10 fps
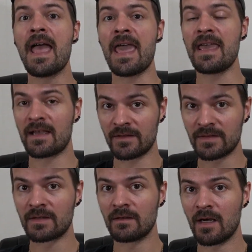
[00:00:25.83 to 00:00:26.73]

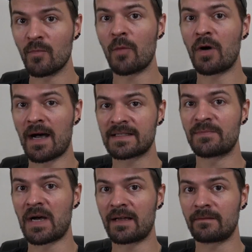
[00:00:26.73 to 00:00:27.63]
and a mobile
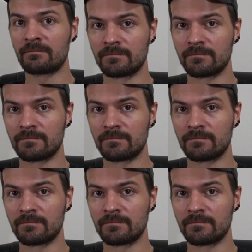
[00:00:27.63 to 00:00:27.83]
hotspot.